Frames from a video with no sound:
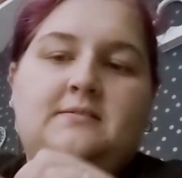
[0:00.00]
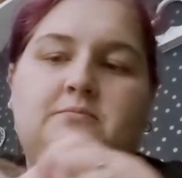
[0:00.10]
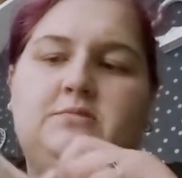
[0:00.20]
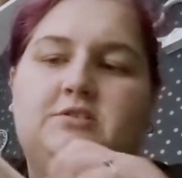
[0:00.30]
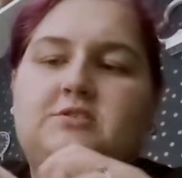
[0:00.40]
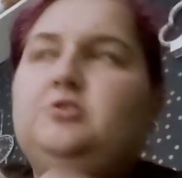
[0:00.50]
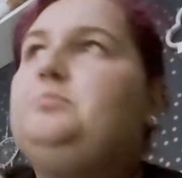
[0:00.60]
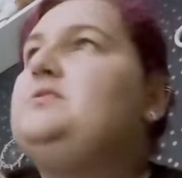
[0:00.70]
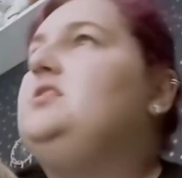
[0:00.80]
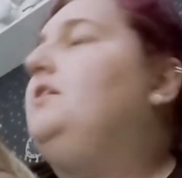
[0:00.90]
They're super
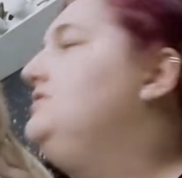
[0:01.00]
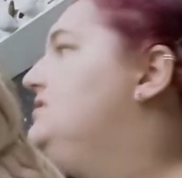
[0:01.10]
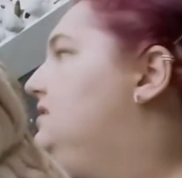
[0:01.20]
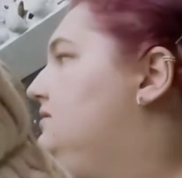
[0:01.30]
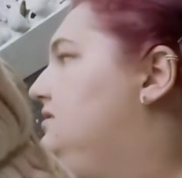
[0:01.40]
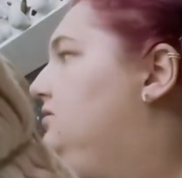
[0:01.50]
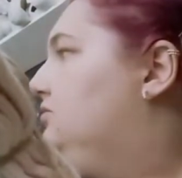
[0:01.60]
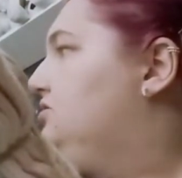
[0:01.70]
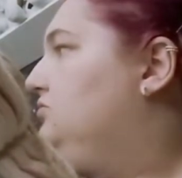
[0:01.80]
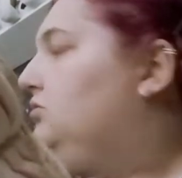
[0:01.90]
soft. Seriously though,
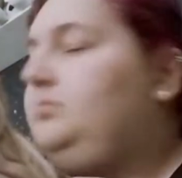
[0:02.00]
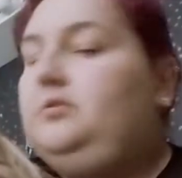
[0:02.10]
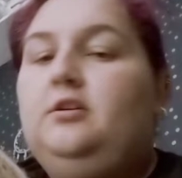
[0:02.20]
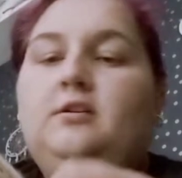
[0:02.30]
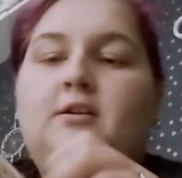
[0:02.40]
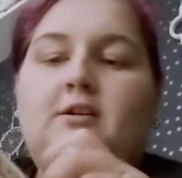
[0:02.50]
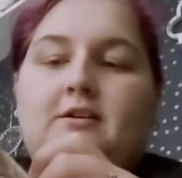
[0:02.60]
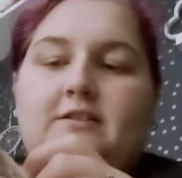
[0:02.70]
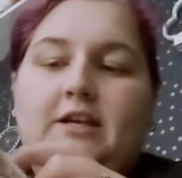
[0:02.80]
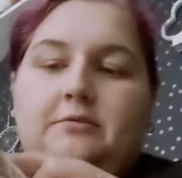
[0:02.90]
shut up.
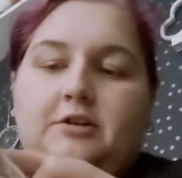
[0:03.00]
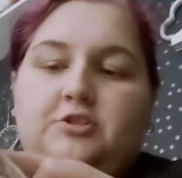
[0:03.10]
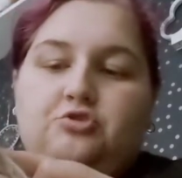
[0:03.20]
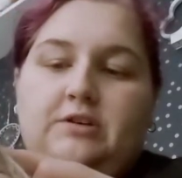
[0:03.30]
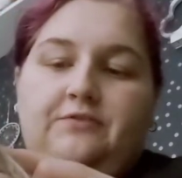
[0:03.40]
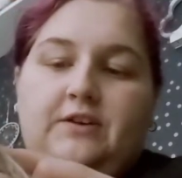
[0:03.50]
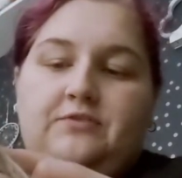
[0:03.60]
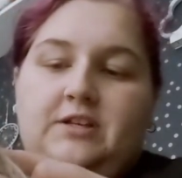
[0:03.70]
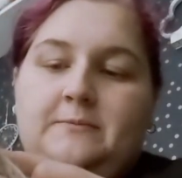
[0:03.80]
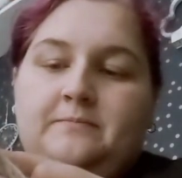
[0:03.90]
They were
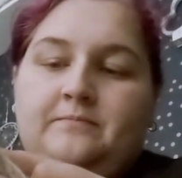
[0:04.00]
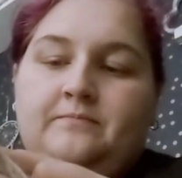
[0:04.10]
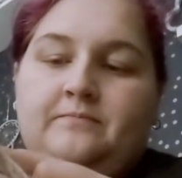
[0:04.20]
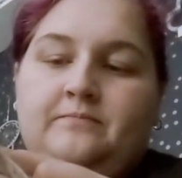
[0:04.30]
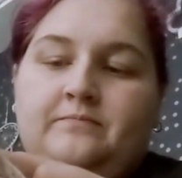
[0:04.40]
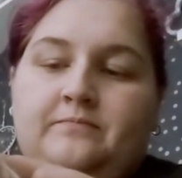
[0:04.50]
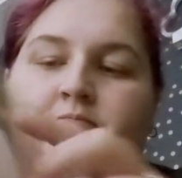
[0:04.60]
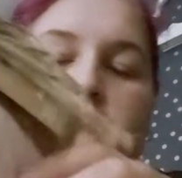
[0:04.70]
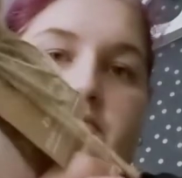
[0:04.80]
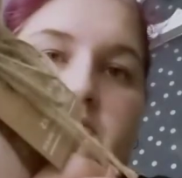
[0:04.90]
£3.50.
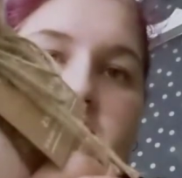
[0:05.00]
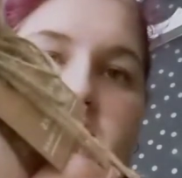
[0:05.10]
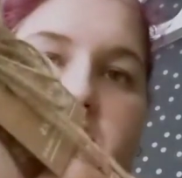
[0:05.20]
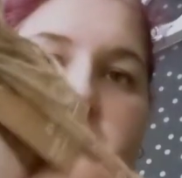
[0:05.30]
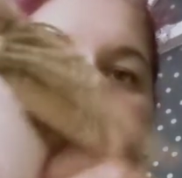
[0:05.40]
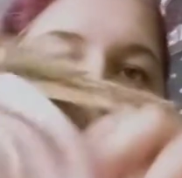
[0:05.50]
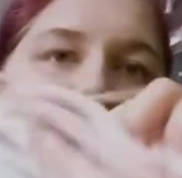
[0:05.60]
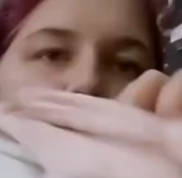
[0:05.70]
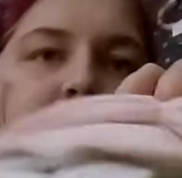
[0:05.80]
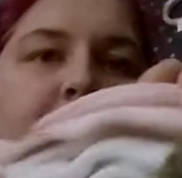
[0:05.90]
So they were.
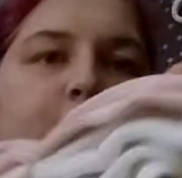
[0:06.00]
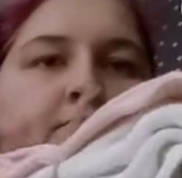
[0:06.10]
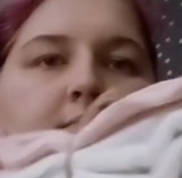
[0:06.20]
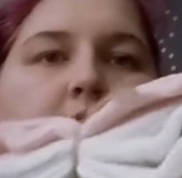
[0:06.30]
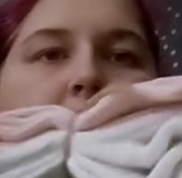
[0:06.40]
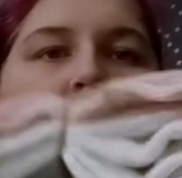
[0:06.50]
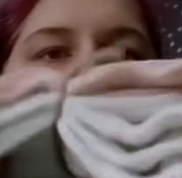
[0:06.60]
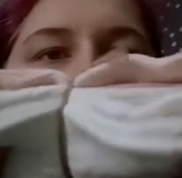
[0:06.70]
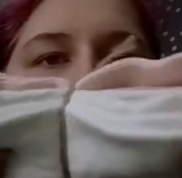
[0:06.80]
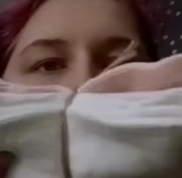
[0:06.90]
And they're
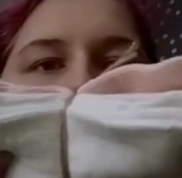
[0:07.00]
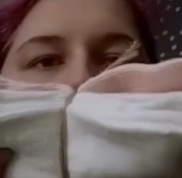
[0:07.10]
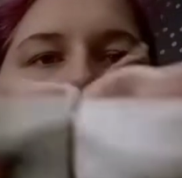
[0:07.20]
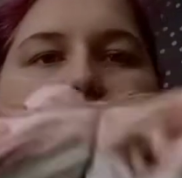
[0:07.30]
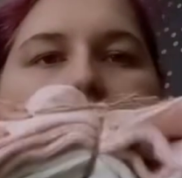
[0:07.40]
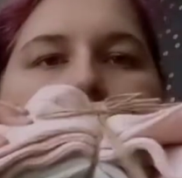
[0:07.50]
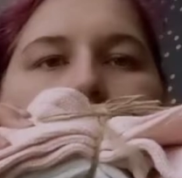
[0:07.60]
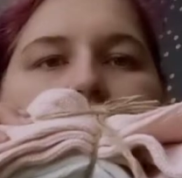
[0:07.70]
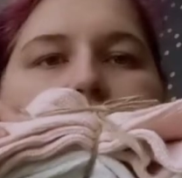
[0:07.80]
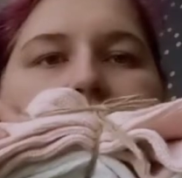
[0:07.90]
kind of, one's pink and
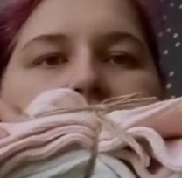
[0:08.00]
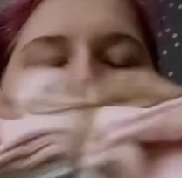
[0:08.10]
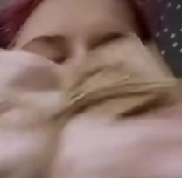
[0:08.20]
one's white.